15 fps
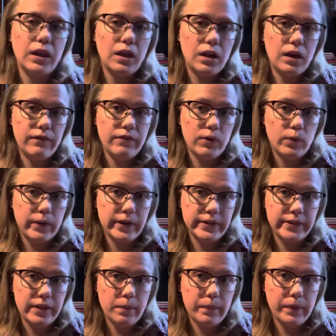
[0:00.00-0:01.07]
if you want to see
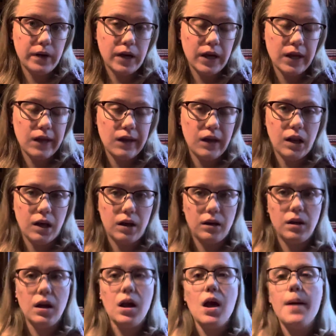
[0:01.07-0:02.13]
the book, I can get it.
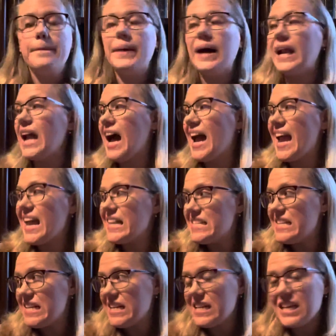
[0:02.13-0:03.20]
But I
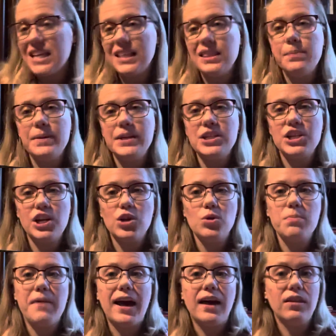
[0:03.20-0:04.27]
did get the BJU
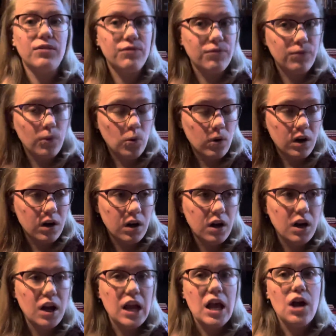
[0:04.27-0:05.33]
Math 4
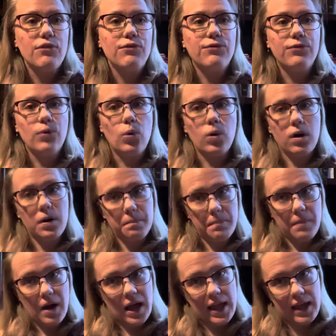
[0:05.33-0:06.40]
for
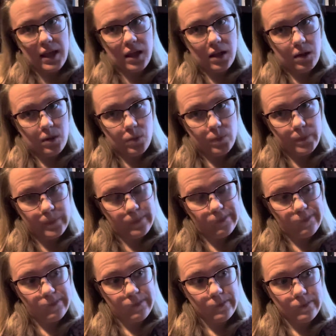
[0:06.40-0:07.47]
my
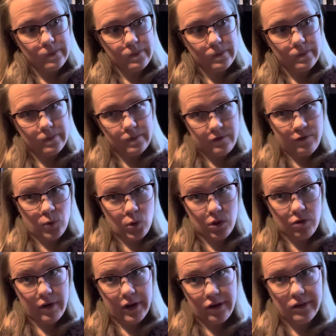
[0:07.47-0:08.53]
4th
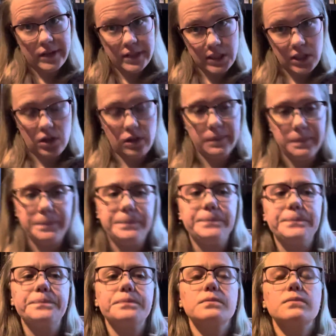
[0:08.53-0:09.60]
grader this year.
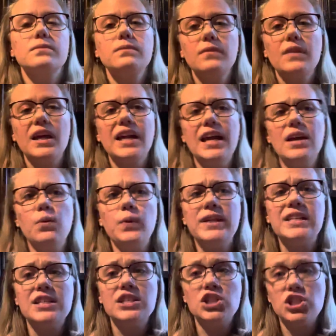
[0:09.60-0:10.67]
And we
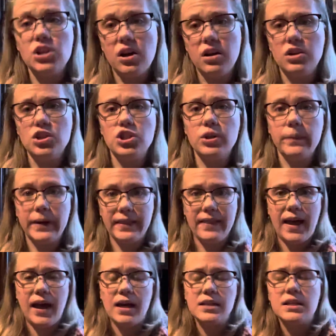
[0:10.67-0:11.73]
did start doing
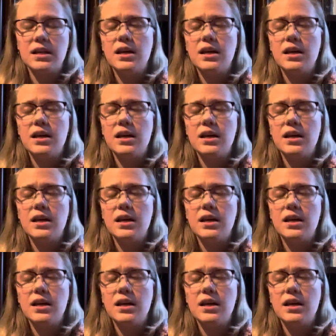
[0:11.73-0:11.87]
that.